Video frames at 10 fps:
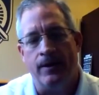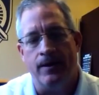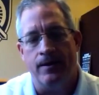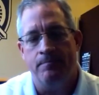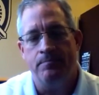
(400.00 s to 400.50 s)

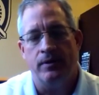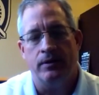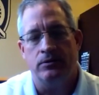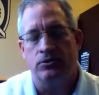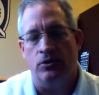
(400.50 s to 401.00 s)
um,
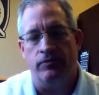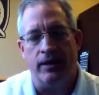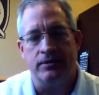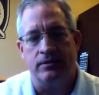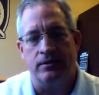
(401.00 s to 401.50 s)
serve
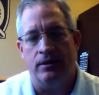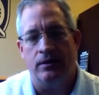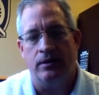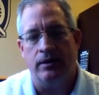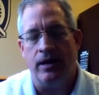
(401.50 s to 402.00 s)
as
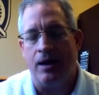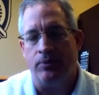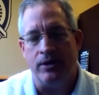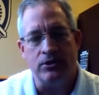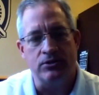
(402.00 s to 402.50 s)
a, an
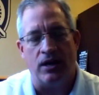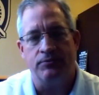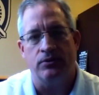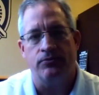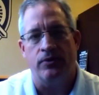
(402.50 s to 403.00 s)
operations
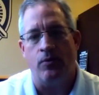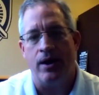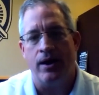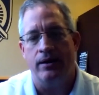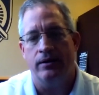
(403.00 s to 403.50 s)
officer for a
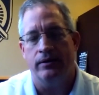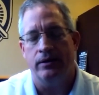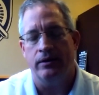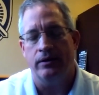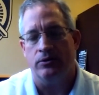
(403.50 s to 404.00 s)
while, and,
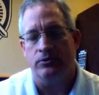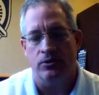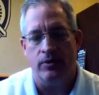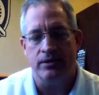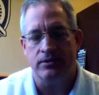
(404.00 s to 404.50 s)
and
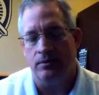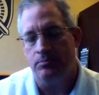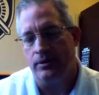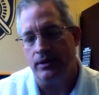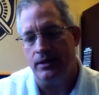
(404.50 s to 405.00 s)
also as a
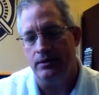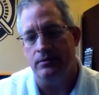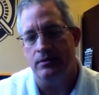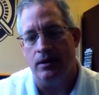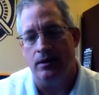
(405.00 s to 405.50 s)
brigade
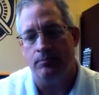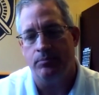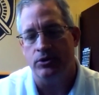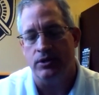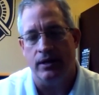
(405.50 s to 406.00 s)
uh,
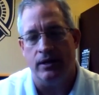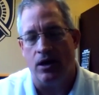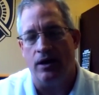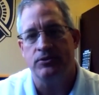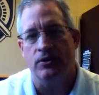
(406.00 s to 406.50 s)
personnel
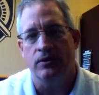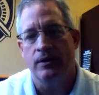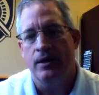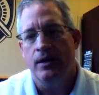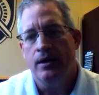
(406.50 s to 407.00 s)
officer.
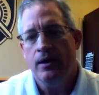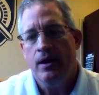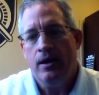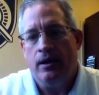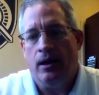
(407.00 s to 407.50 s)

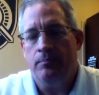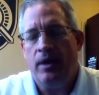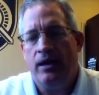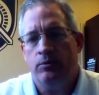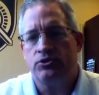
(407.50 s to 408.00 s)
Um,
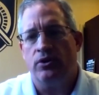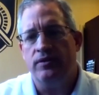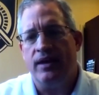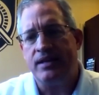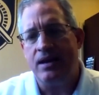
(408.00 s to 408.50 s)
and it was during
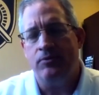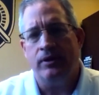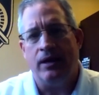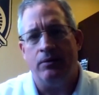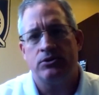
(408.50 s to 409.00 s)
that time,
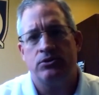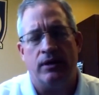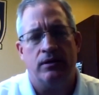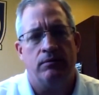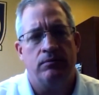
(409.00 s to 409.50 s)
really, I was trying
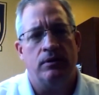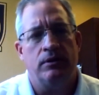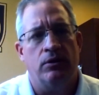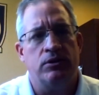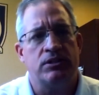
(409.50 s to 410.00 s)
to
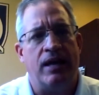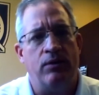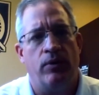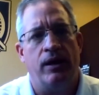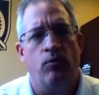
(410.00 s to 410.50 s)
you know decide
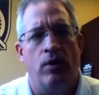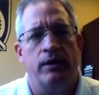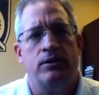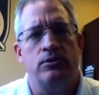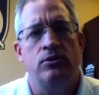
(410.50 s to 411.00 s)
what I
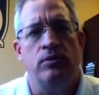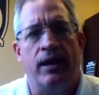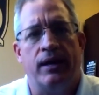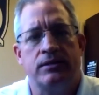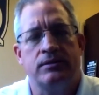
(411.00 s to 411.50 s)
wanted to do
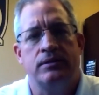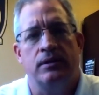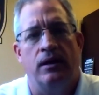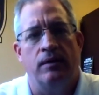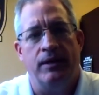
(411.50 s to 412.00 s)
next
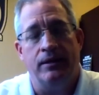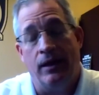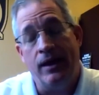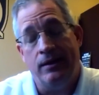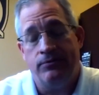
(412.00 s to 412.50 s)
um, in
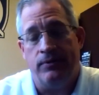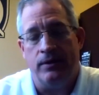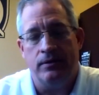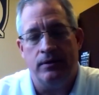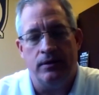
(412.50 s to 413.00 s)
life.
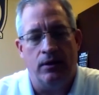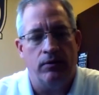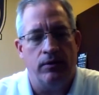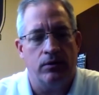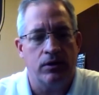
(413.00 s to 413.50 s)
And you know,
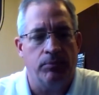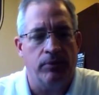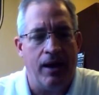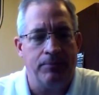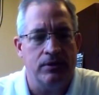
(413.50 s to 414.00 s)
there are a couple
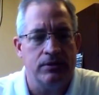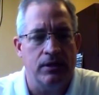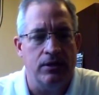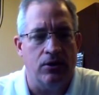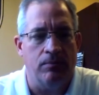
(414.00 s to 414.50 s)
options in
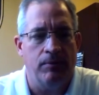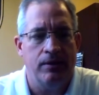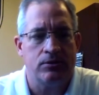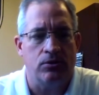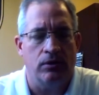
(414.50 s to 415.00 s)
the army.
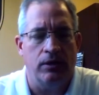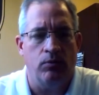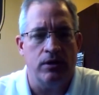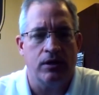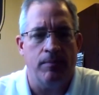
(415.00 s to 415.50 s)
Certainly,
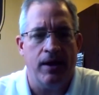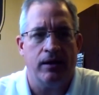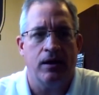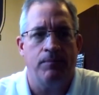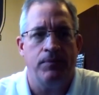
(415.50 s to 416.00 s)
when you come out of
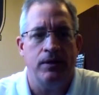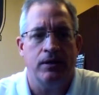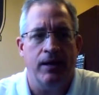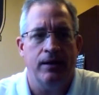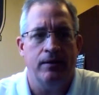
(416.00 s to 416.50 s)
company
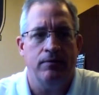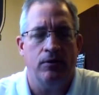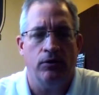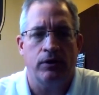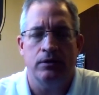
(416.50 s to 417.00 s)
command, they're
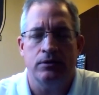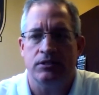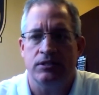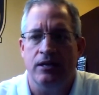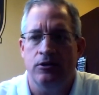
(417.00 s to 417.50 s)
looking to
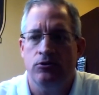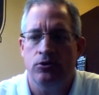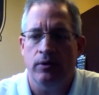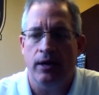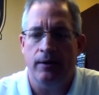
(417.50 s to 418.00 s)
send you
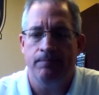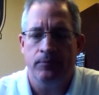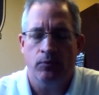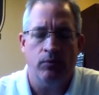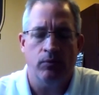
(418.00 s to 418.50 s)
to a
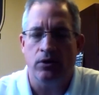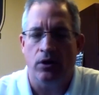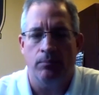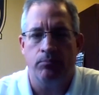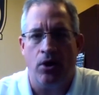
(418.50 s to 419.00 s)
what we
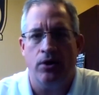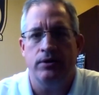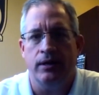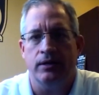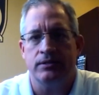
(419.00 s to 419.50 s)
call a
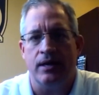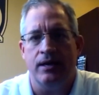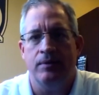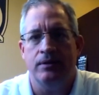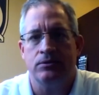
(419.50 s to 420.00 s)
broadening
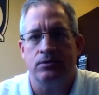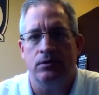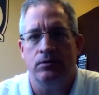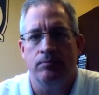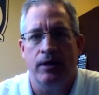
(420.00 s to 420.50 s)
assignment.
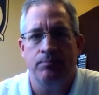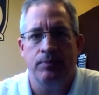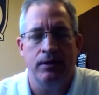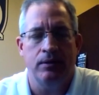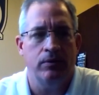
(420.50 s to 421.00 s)
So it might
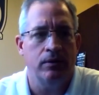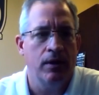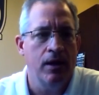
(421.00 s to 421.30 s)
be with